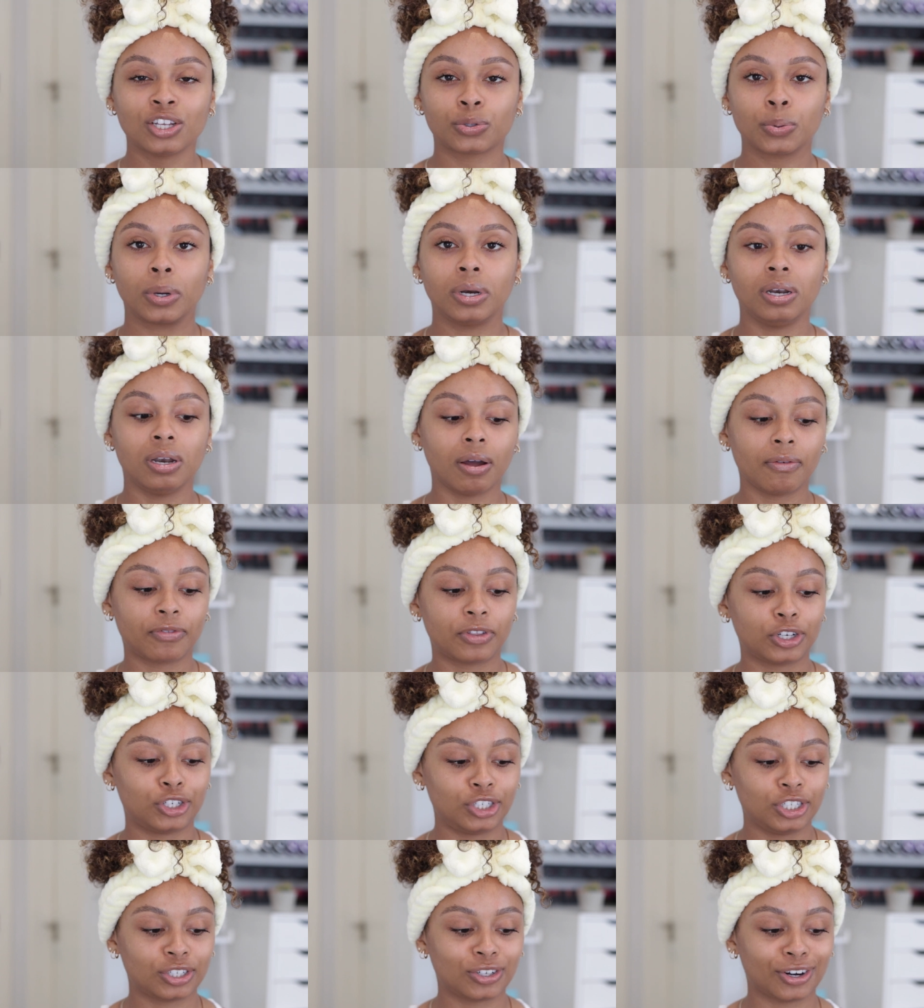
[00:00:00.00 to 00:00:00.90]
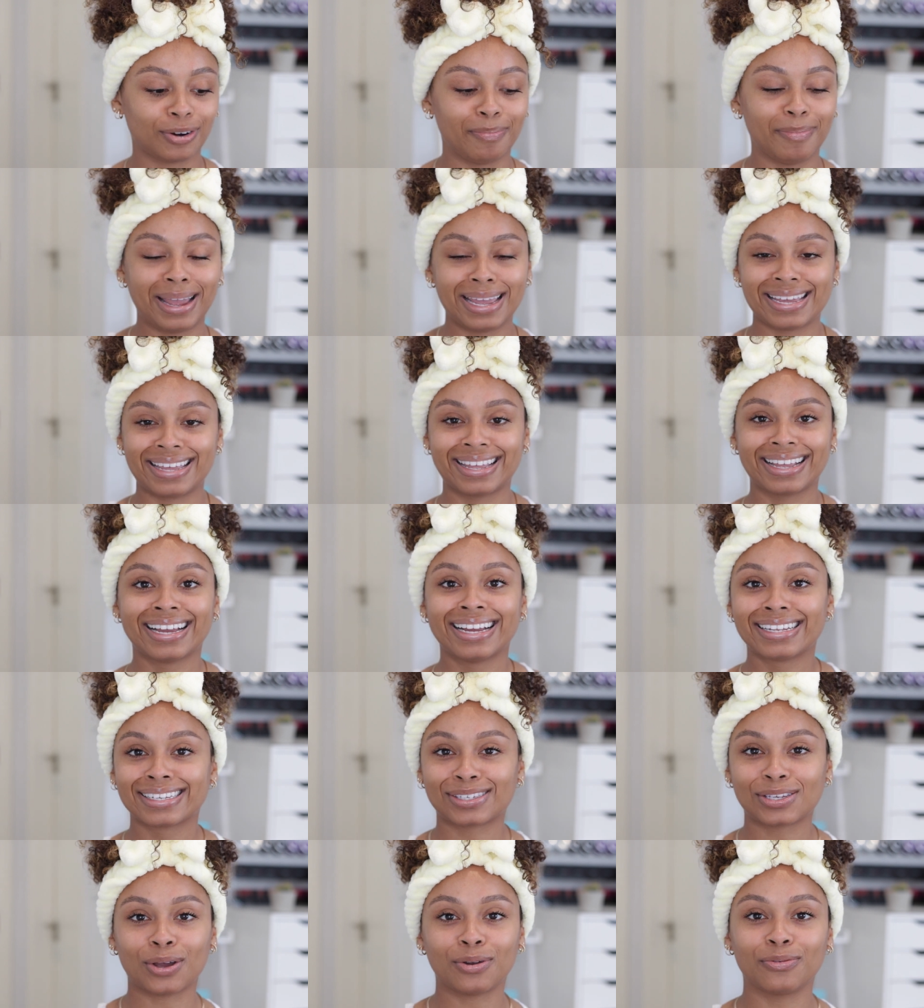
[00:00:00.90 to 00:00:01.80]
So I love that she's gonna make
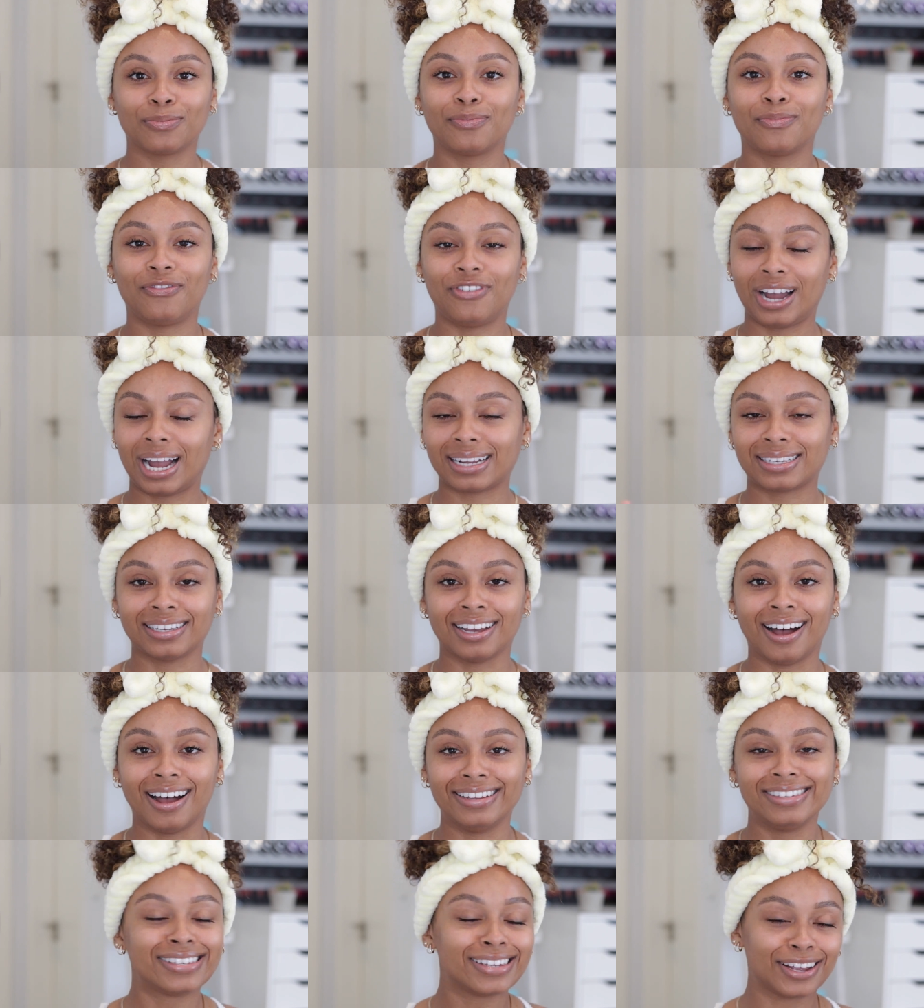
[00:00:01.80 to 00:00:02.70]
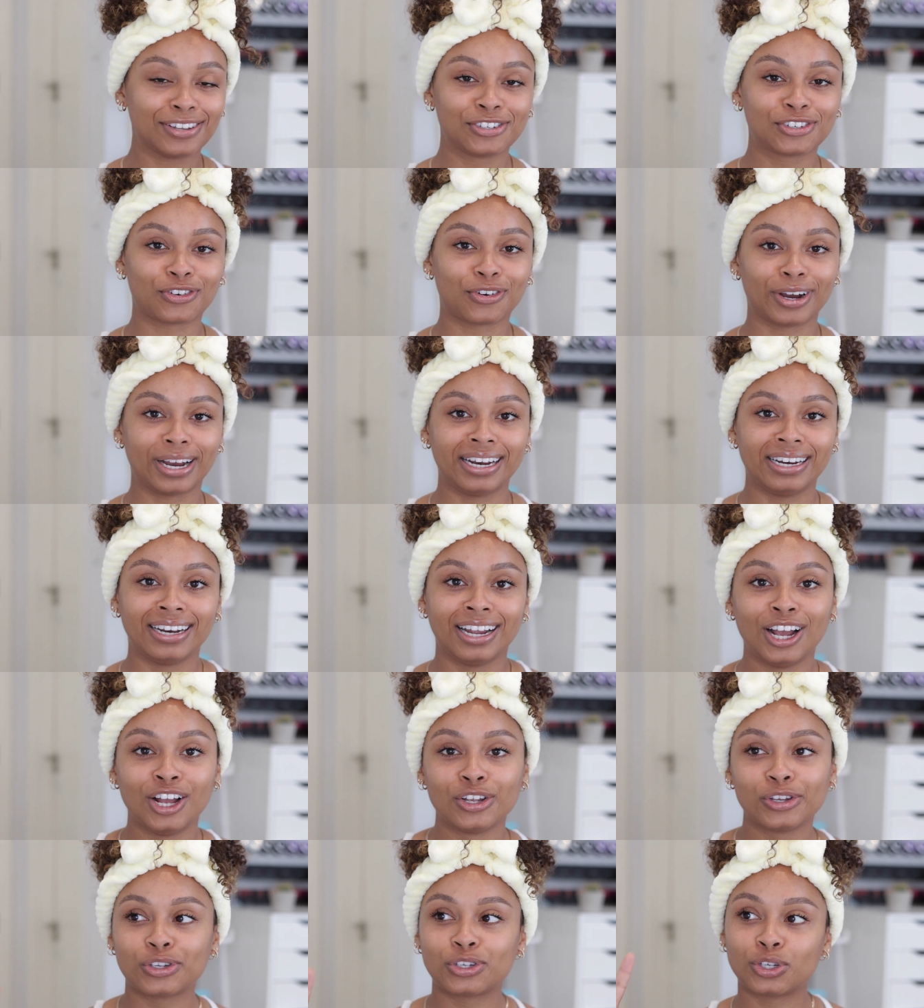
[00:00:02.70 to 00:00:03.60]
sun factor and sunscreen
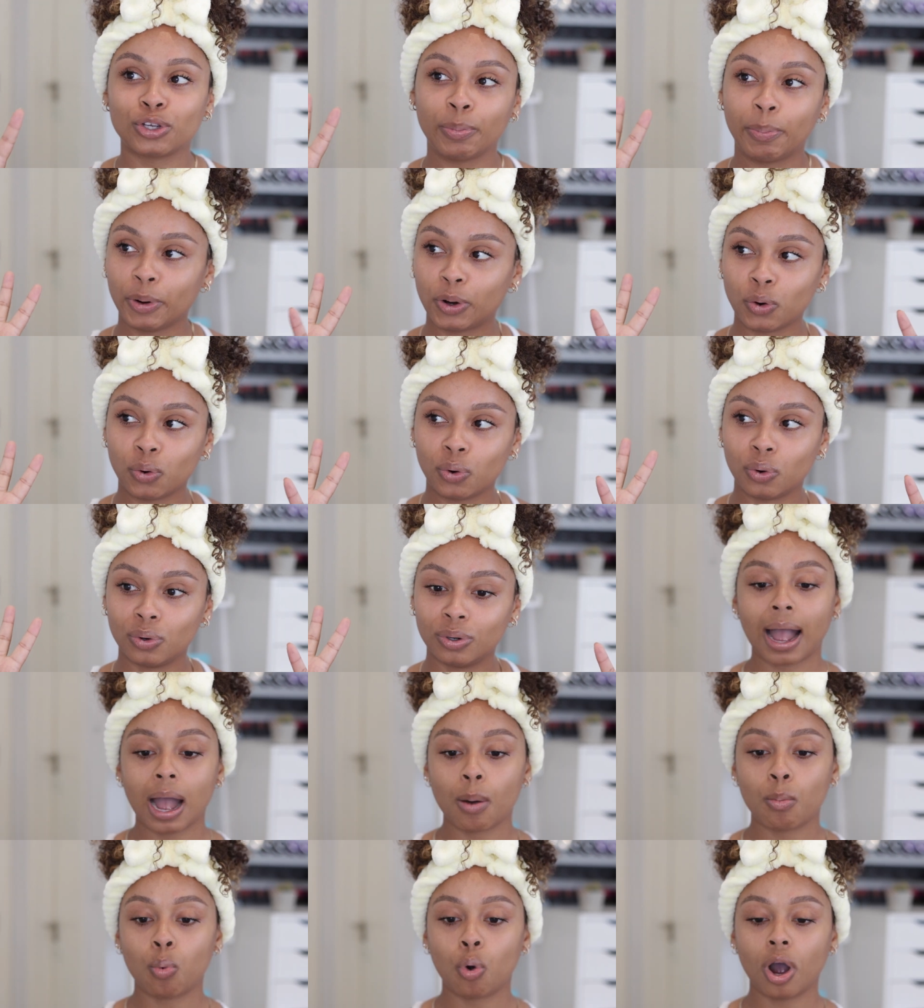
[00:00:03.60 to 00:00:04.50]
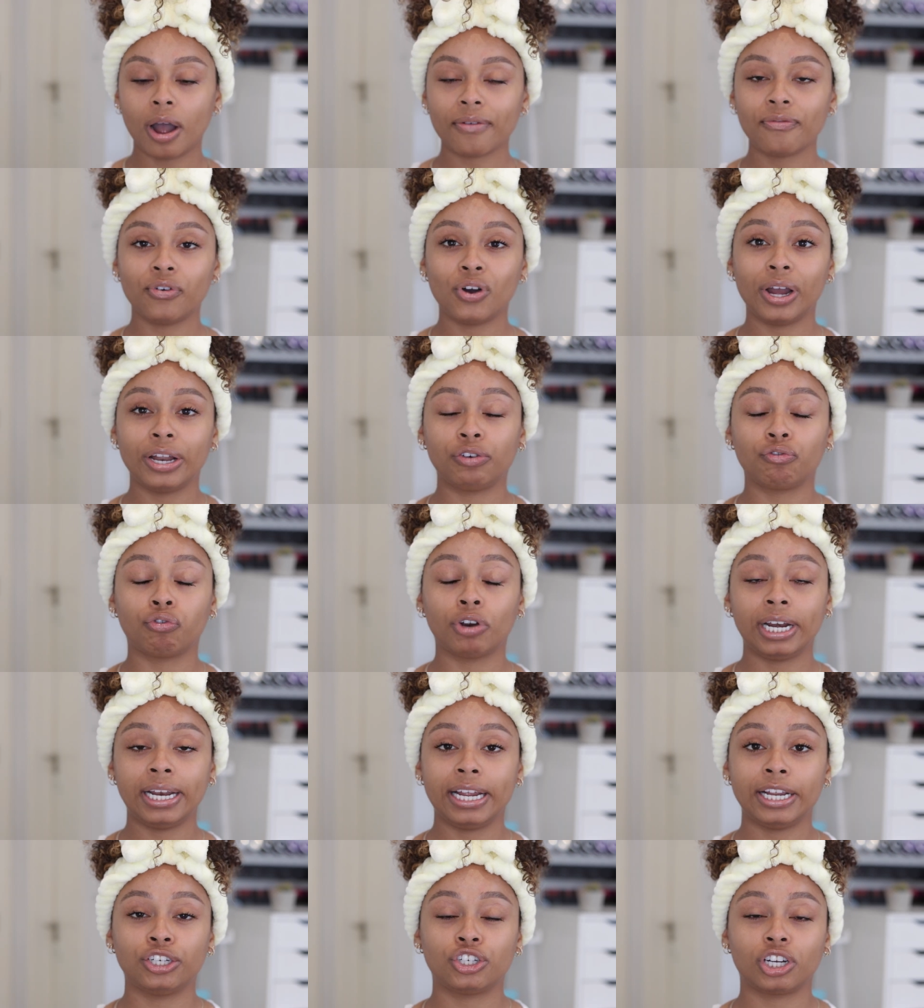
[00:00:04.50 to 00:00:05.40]
super cool. And what I find
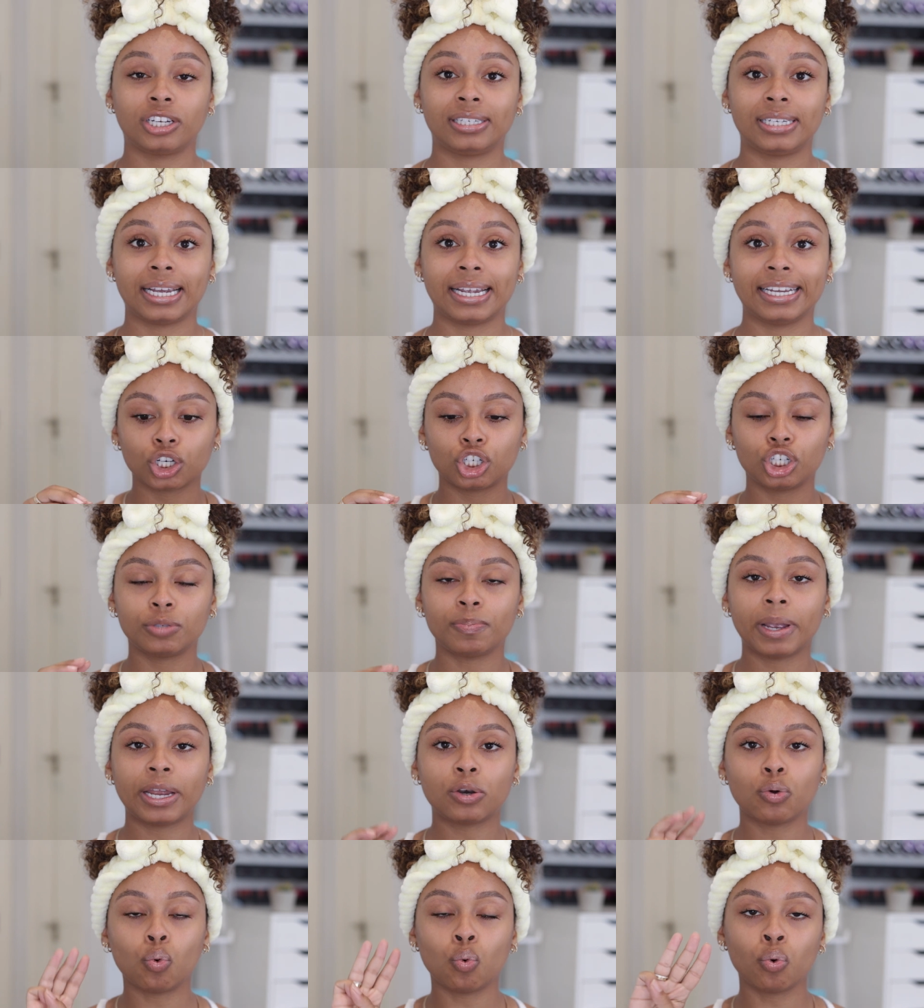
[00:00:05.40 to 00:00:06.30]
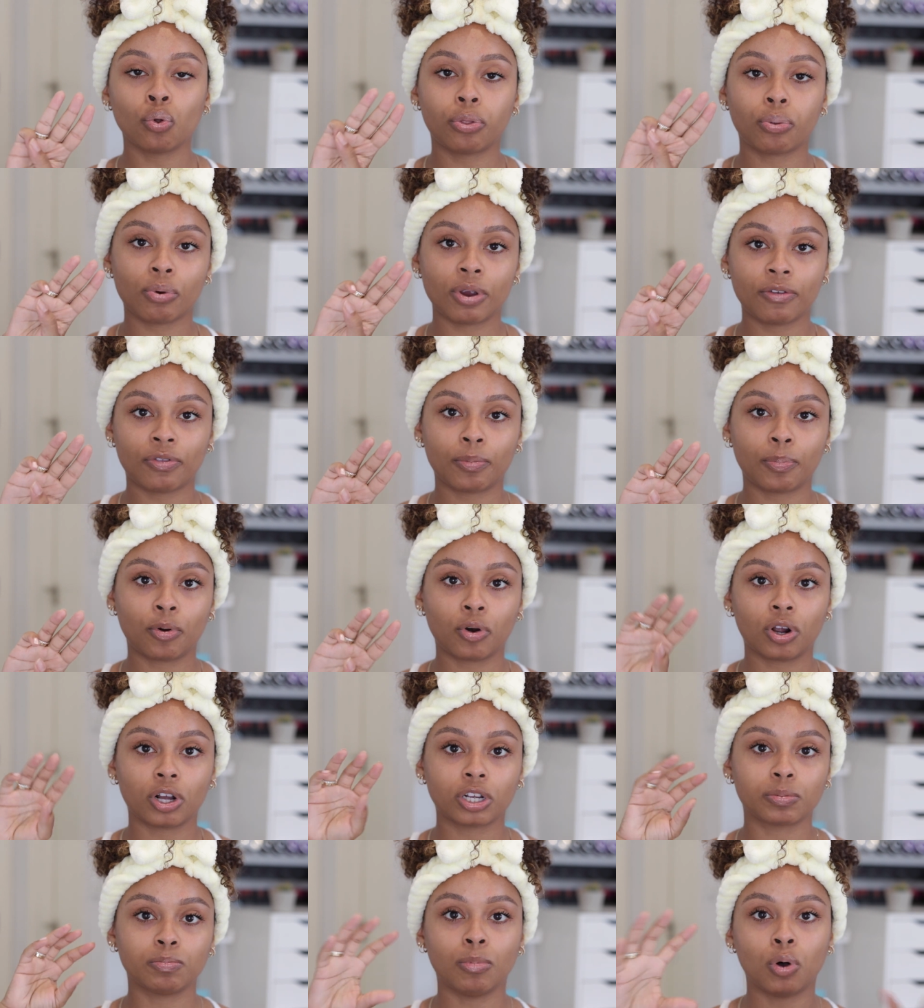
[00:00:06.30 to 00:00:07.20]
really interesting, she's made all three of the
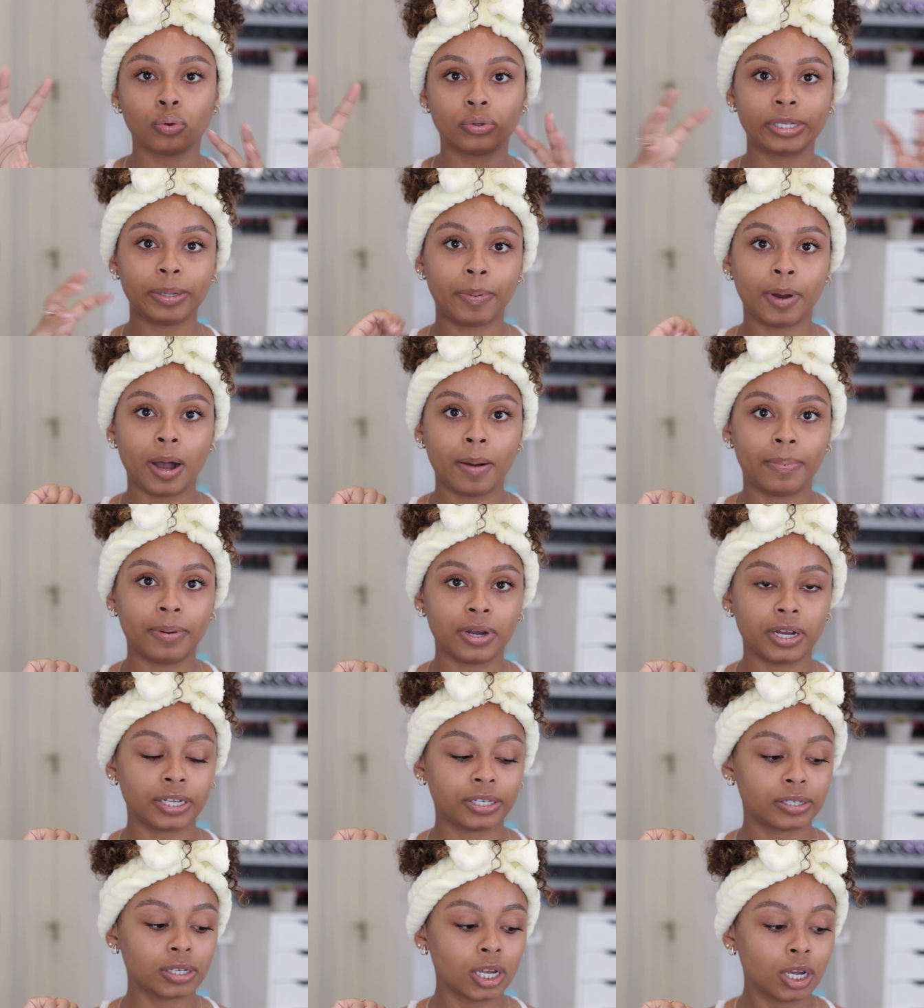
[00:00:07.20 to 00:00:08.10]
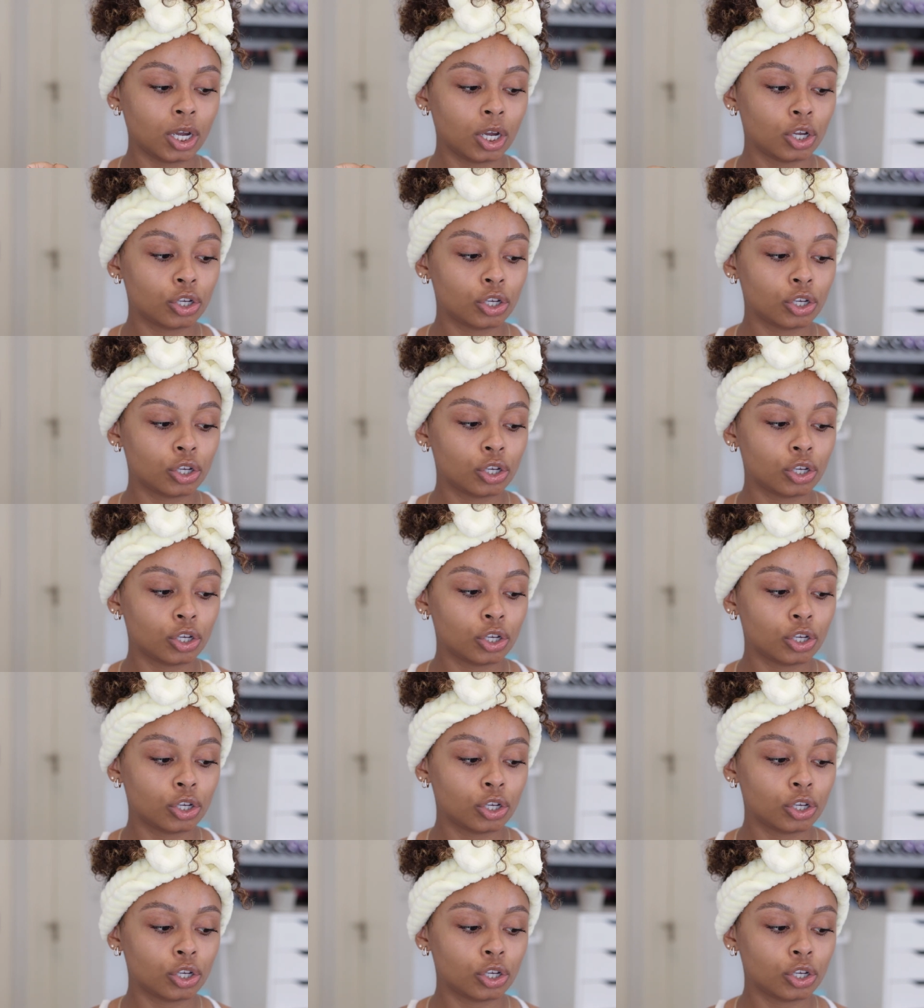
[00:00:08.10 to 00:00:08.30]
products multi-purpose.